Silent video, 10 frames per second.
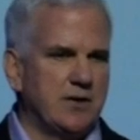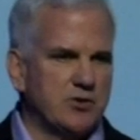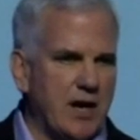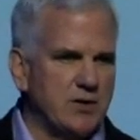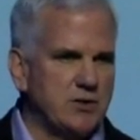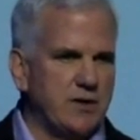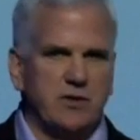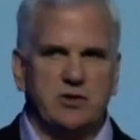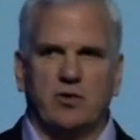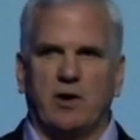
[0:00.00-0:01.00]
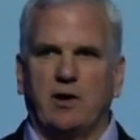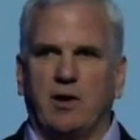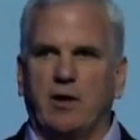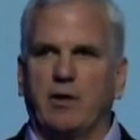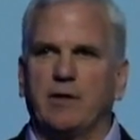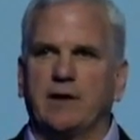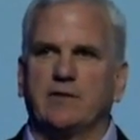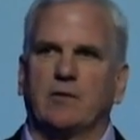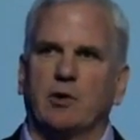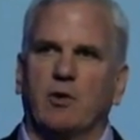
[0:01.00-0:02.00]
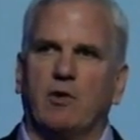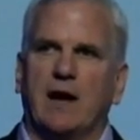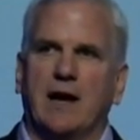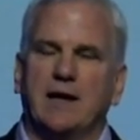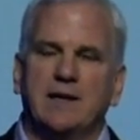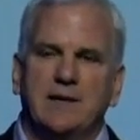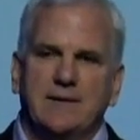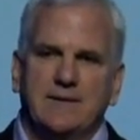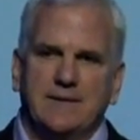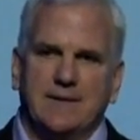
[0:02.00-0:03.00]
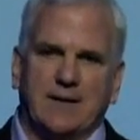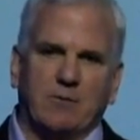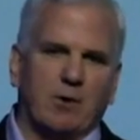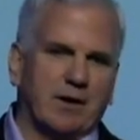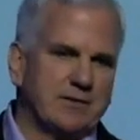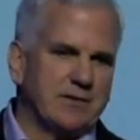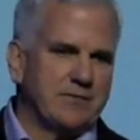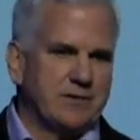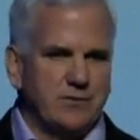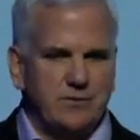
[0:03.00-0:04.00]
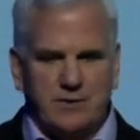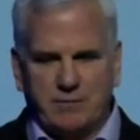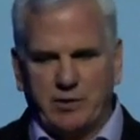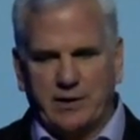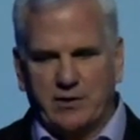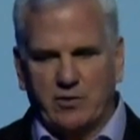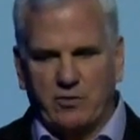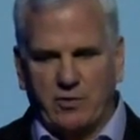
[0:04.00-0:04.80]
the tragedy of Detroit, all of the things that were going on relative to political